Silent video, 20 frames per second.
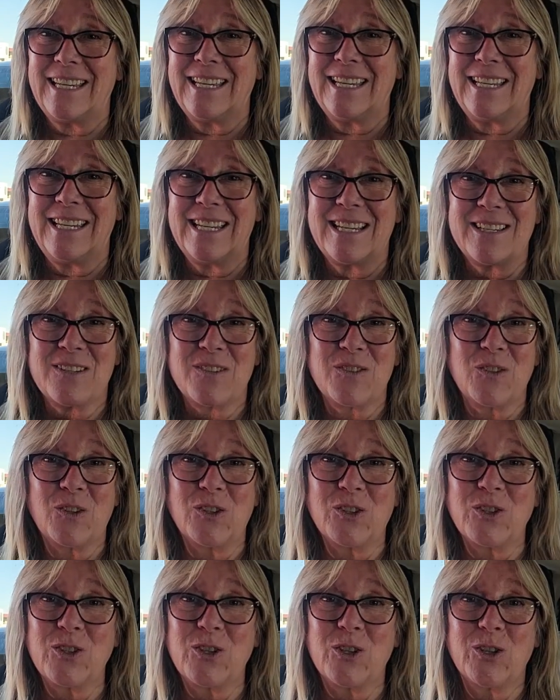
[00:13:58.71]
it is
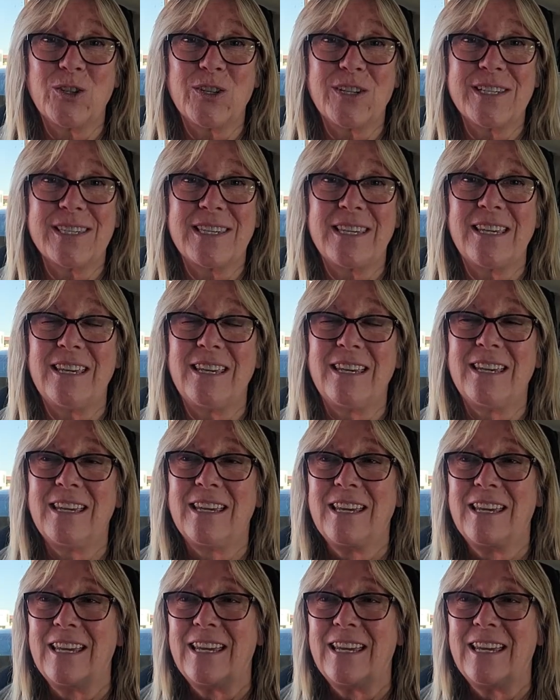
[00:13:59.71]
not noisy,